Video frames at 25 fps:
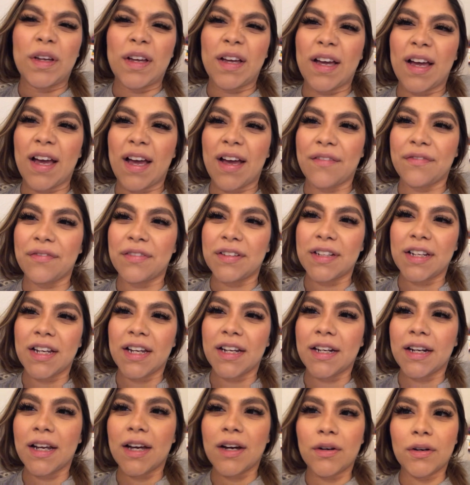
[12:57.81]
half a day
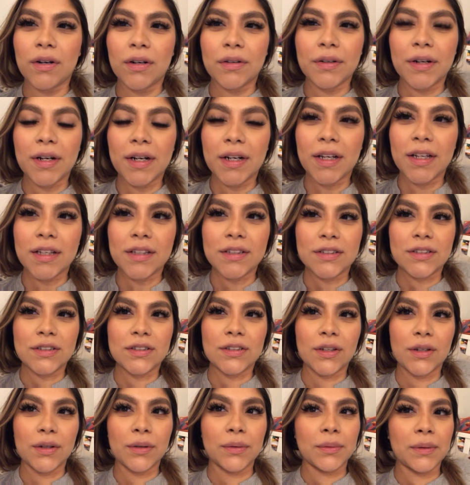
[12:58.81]
now already,
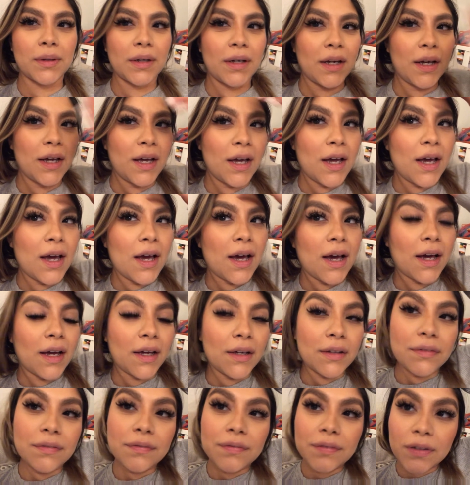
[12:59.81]
so I
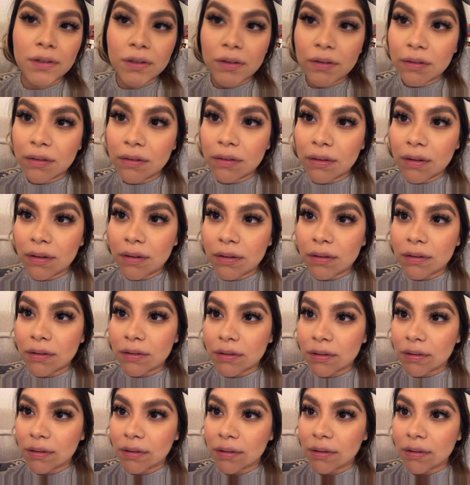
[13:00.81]
feel
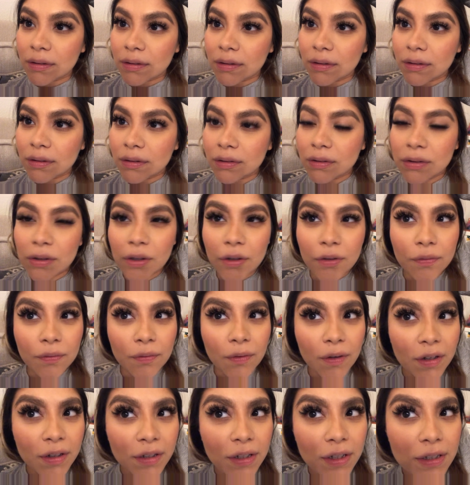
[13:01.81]
so
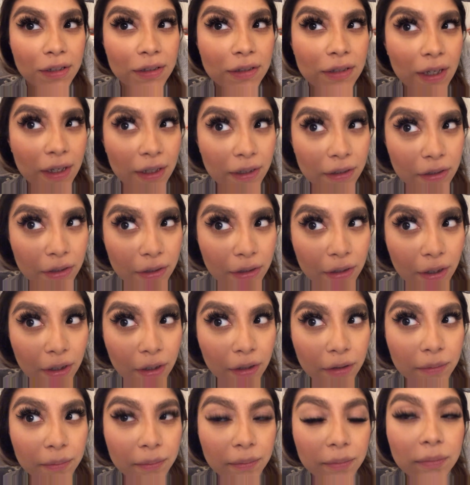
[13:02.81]
far that it's actually
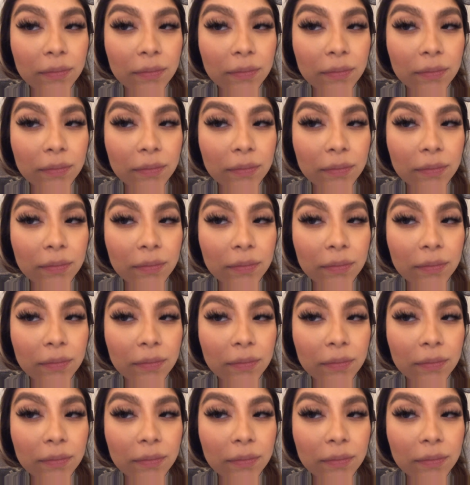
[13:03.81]
held